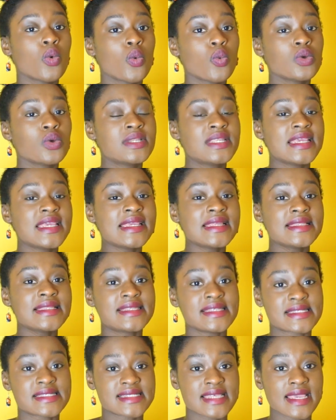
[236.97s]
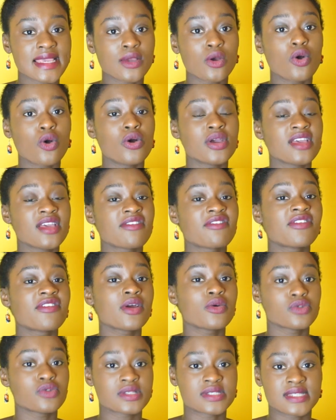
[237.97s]
Within the saying or your
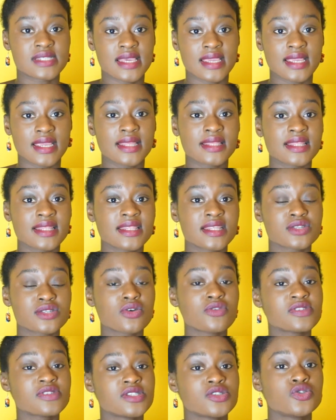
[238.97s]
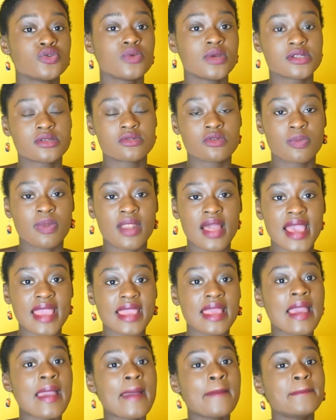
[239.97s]
friend was saying. And then there's obviously 2 ways to reply.